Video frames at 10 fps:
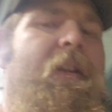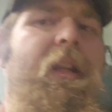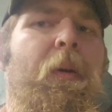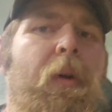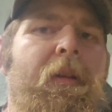said
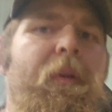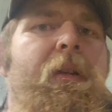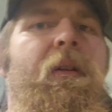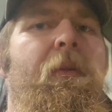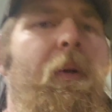they was, but
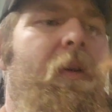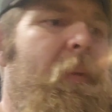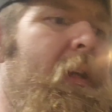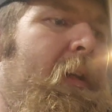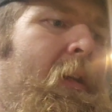they're supposed to
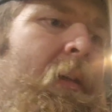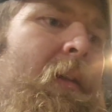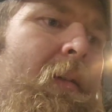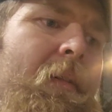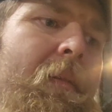be
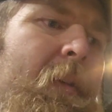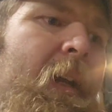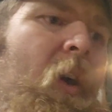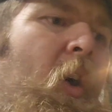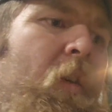like
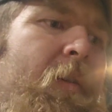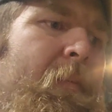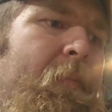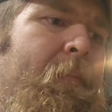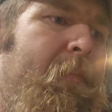a
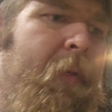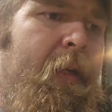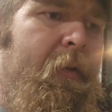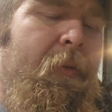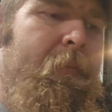hardened, I
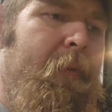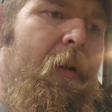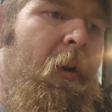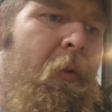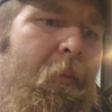don't know,
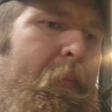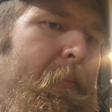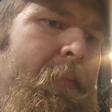they're hardened